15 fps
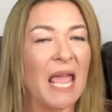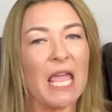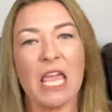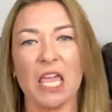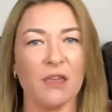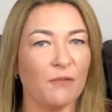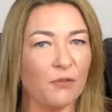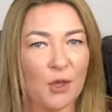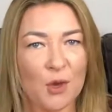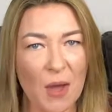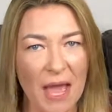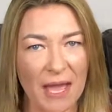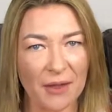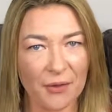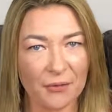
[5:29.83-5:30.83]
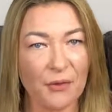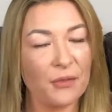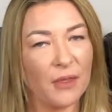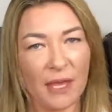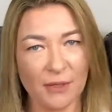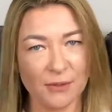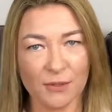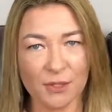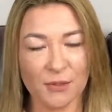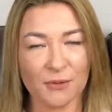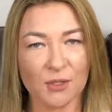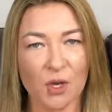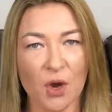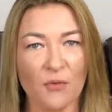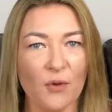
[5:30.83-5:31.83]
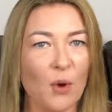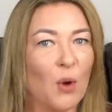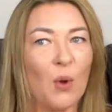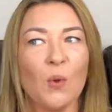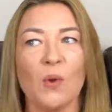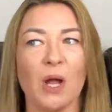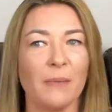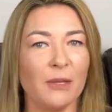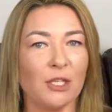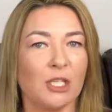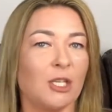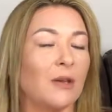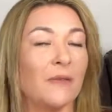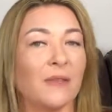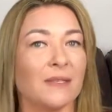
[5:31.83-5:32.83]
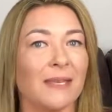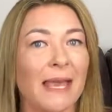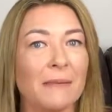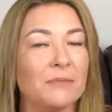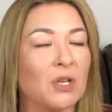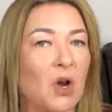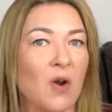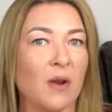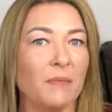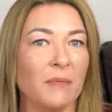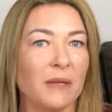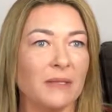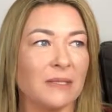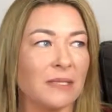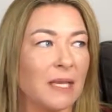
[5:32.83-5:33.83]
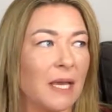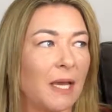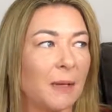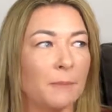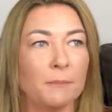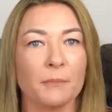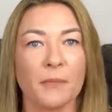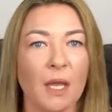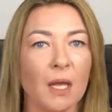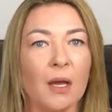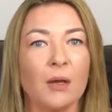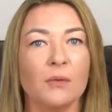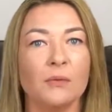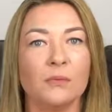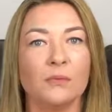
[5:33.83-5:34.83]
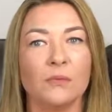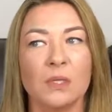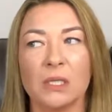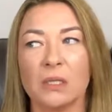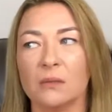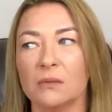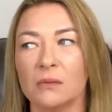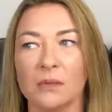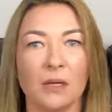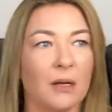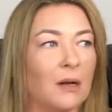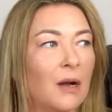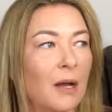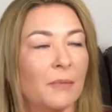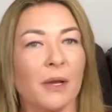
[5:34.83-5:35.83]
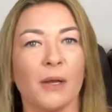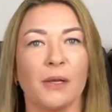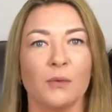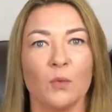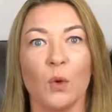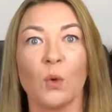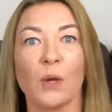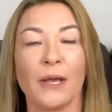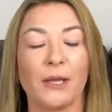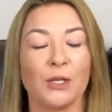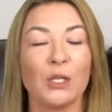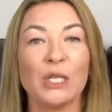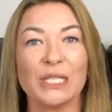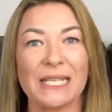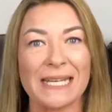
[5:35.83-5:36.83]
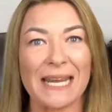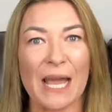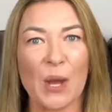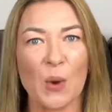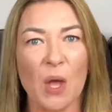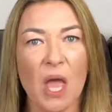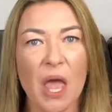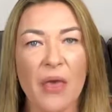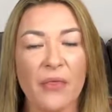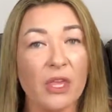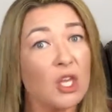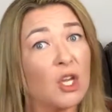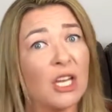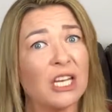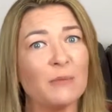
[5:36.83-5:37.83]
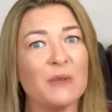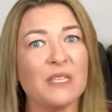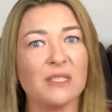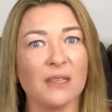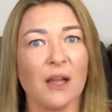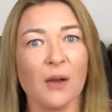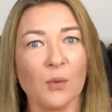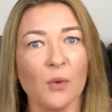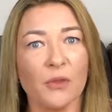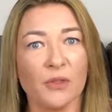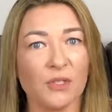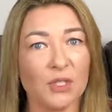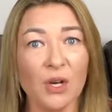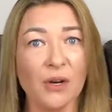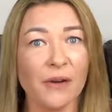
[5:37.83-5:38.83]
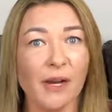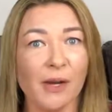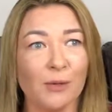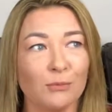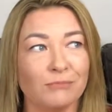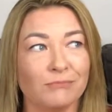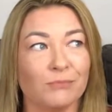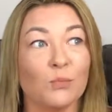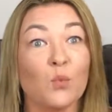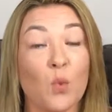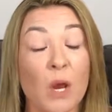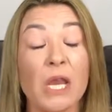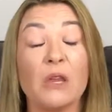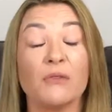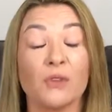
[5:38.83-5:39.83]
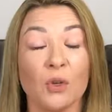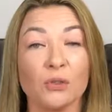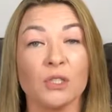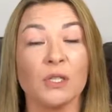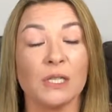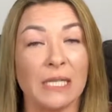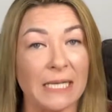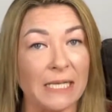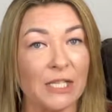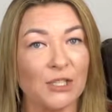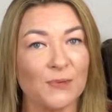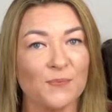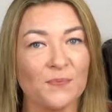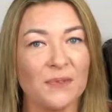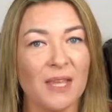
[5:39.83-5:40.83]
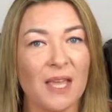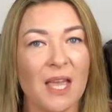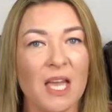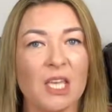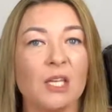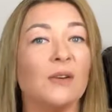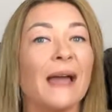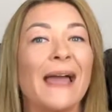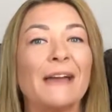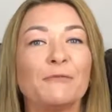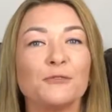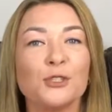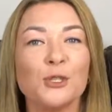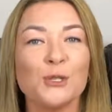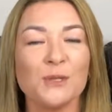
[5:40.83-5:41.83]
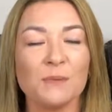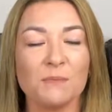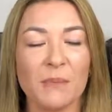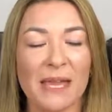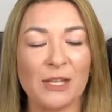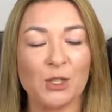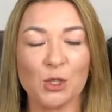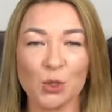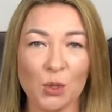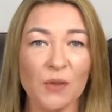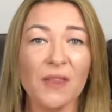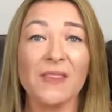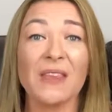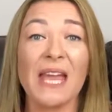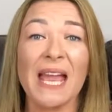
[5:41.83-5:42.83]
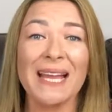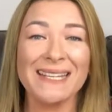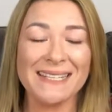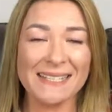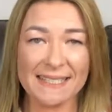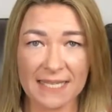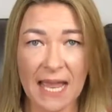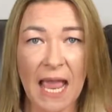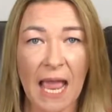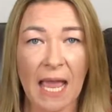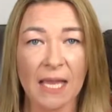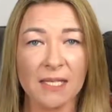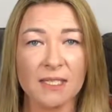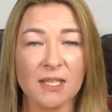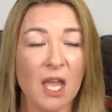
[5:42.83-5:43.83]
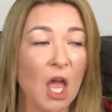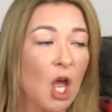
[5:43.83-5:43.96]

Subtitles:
If you have thousands of staff all coming to you at the same time and saying, oh, well, we're all going on holiday now, then you're going to be stuck with a scenario where you've got no cleaners. You have to make sure that they understand.